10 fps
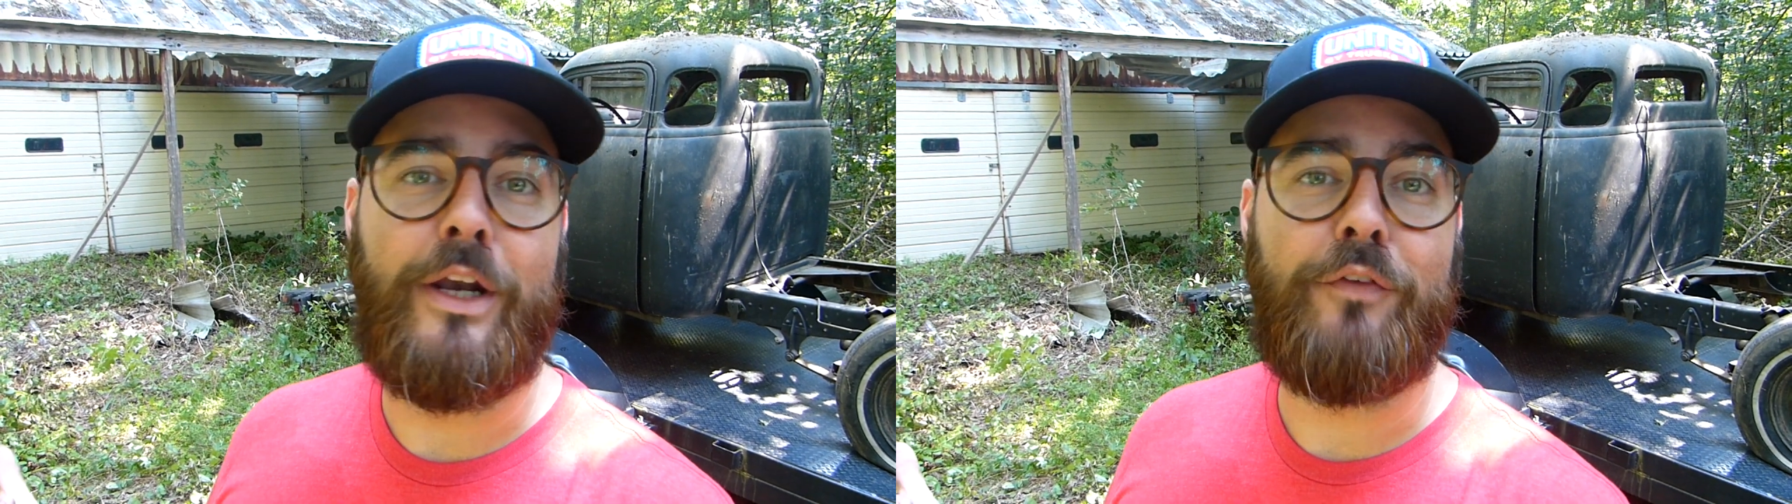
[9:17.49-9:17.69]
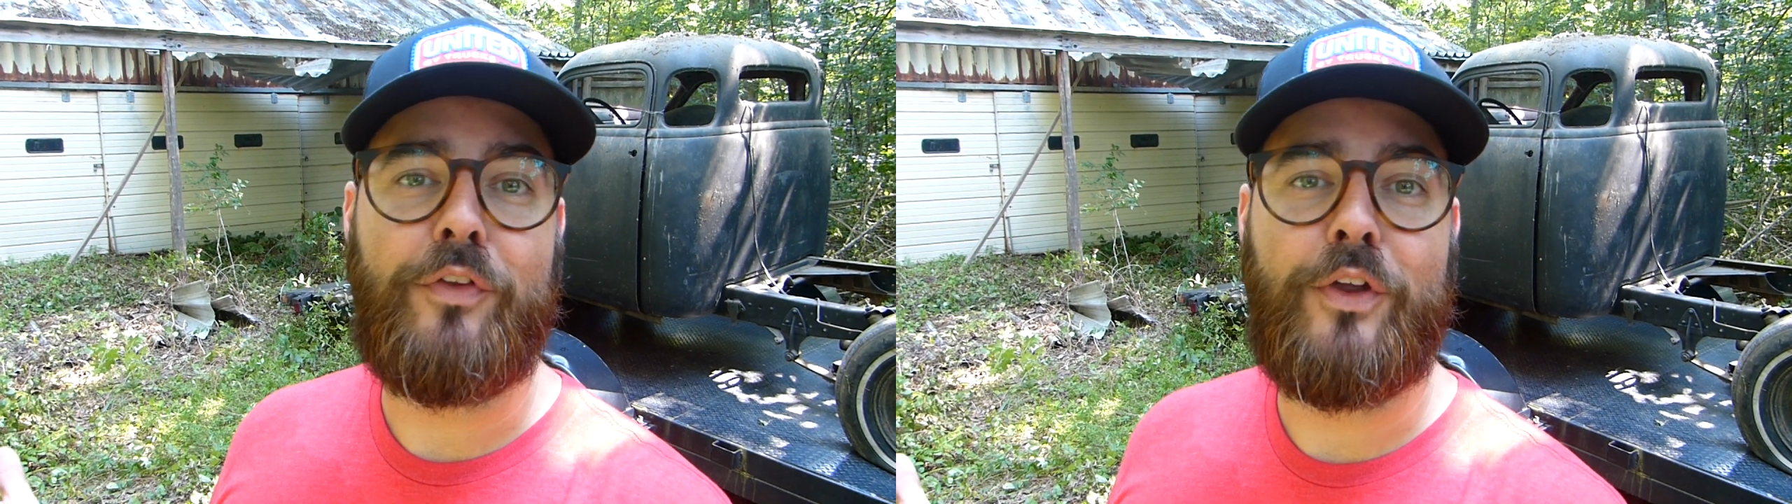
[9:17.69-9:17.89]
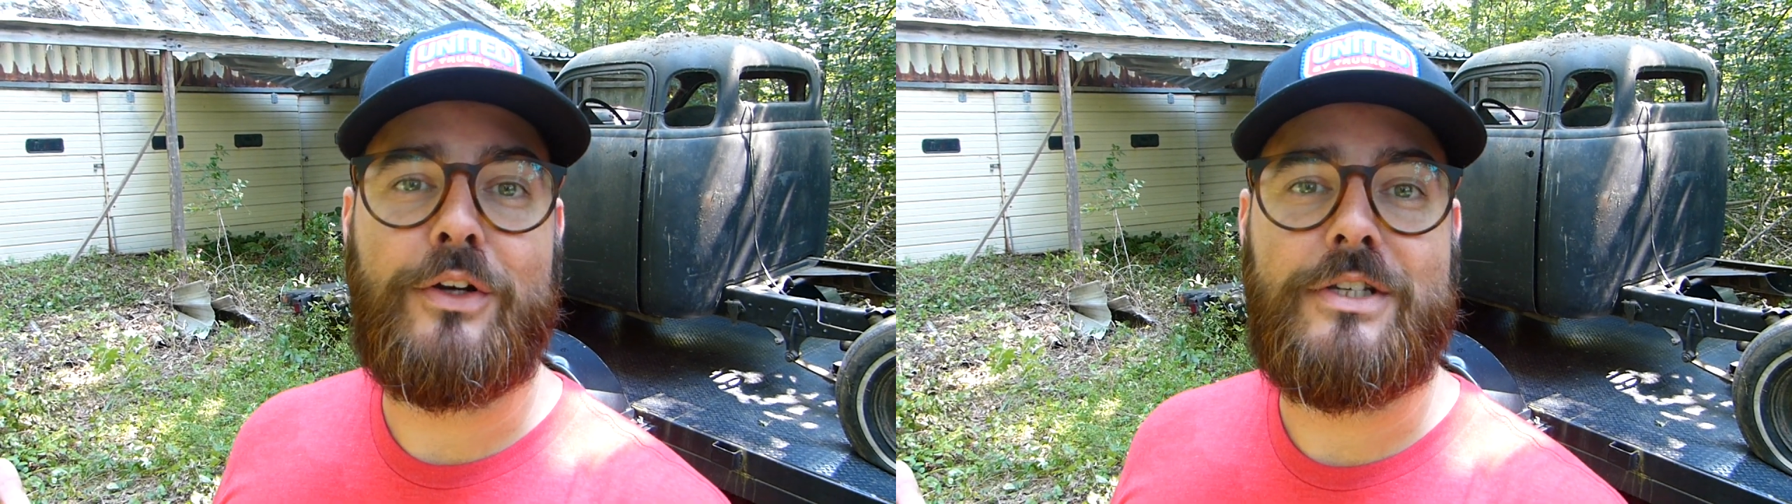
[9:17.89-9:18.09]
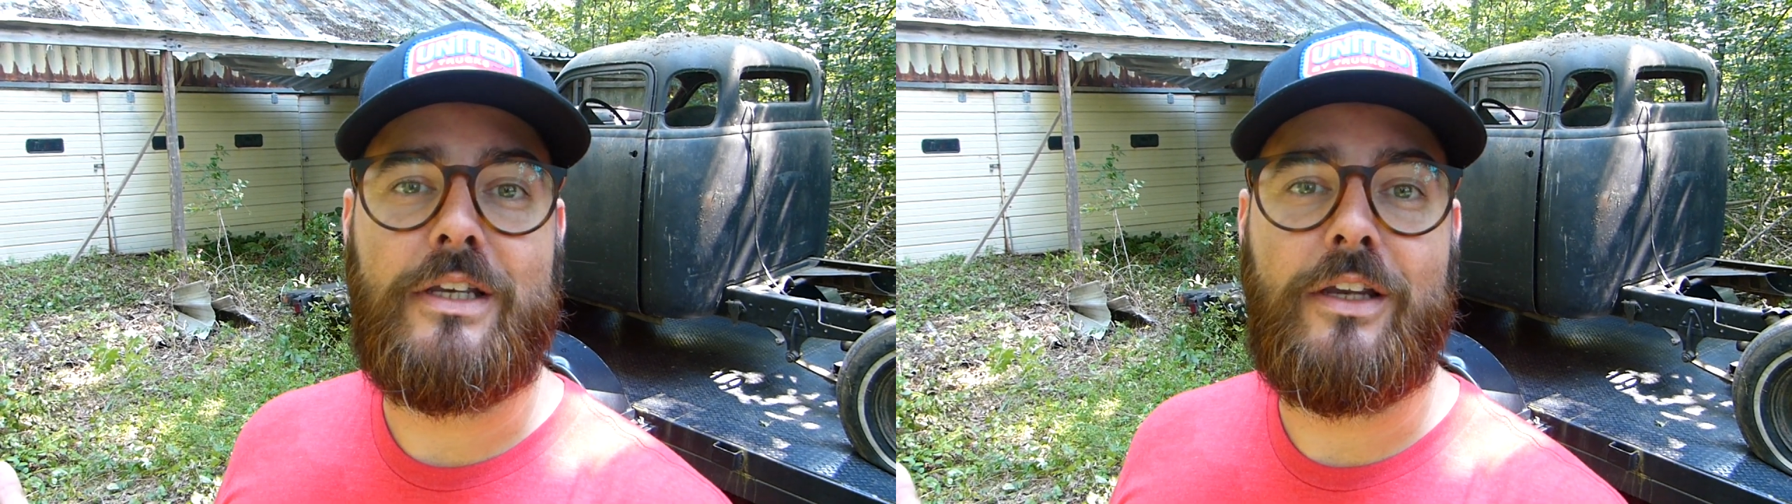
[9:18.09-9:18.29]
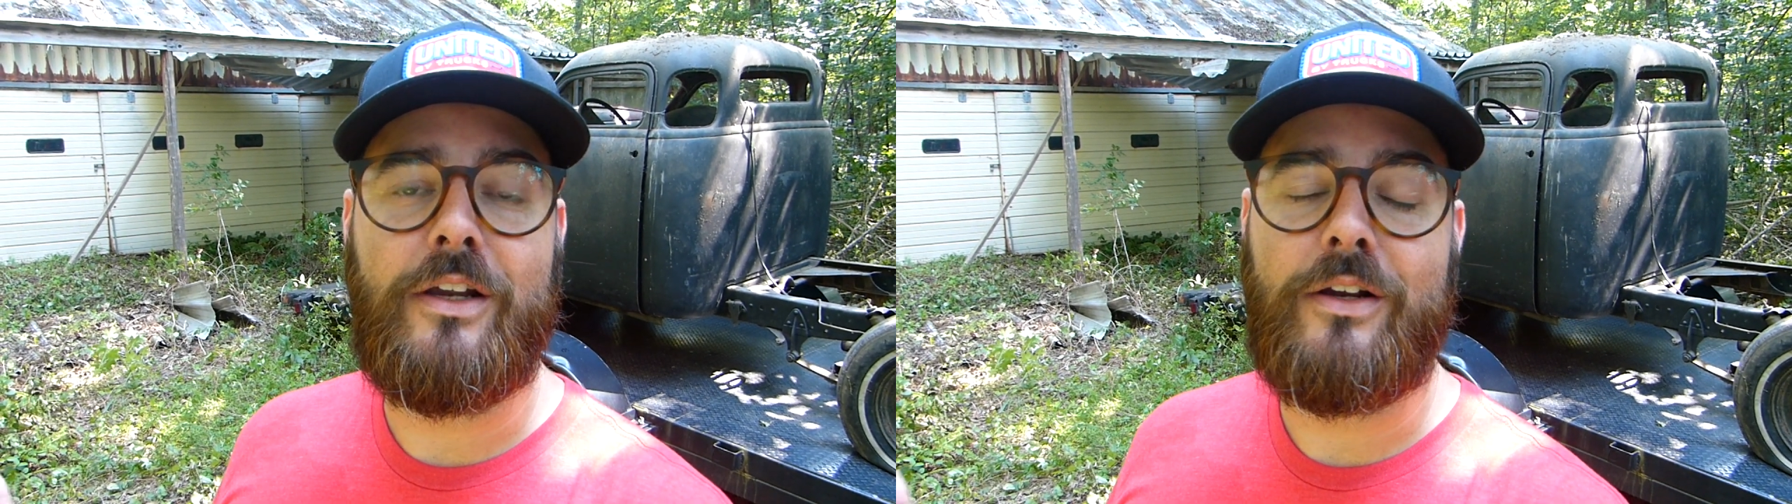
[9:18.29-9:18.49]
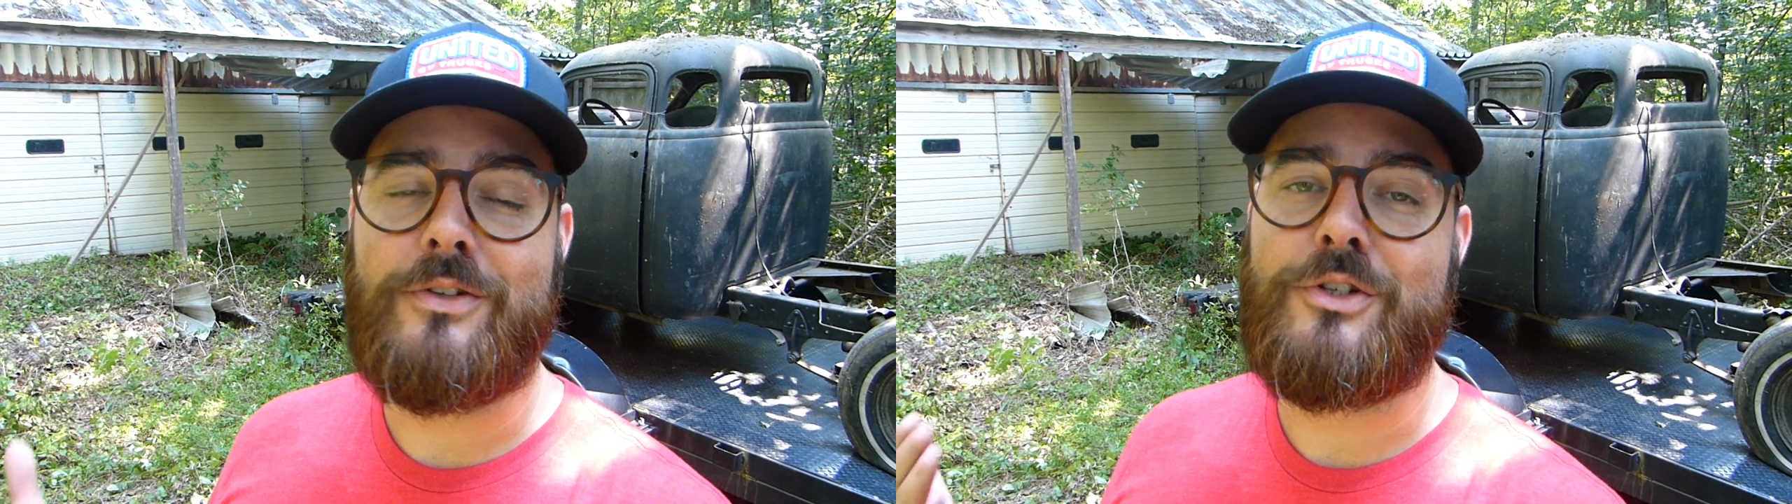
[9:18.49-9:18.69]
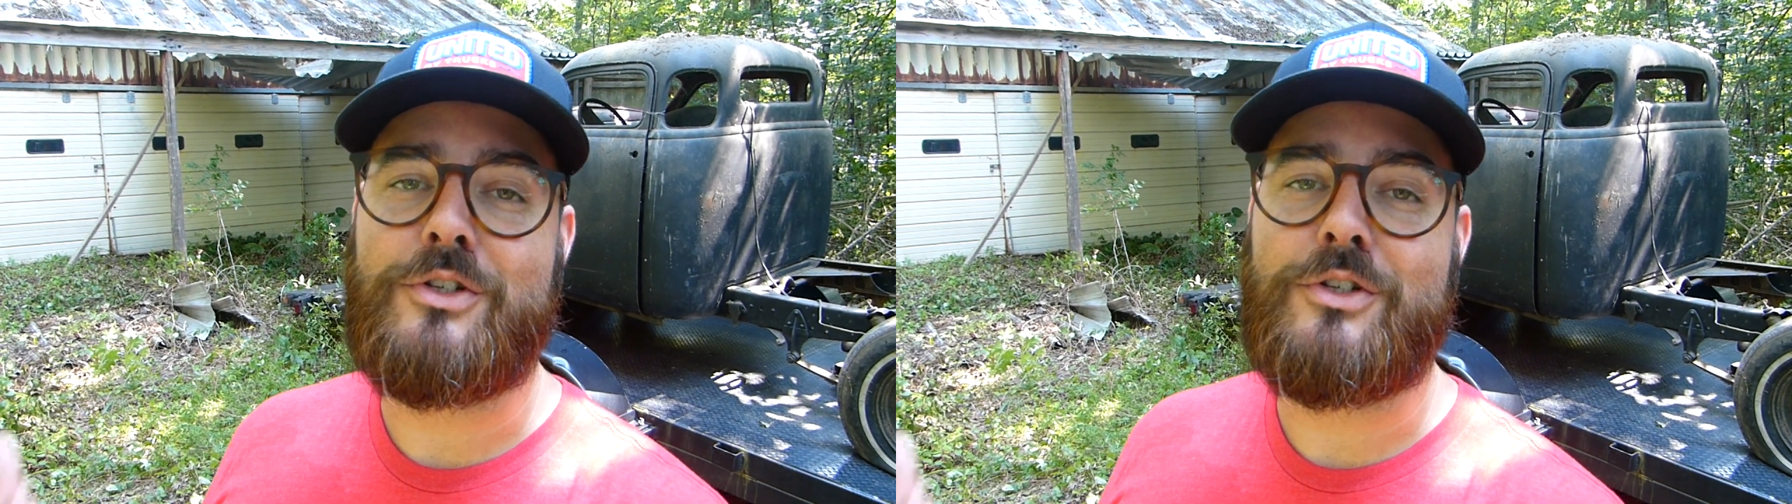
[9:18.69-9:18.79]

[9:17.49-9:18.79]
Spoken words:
here for 13 years.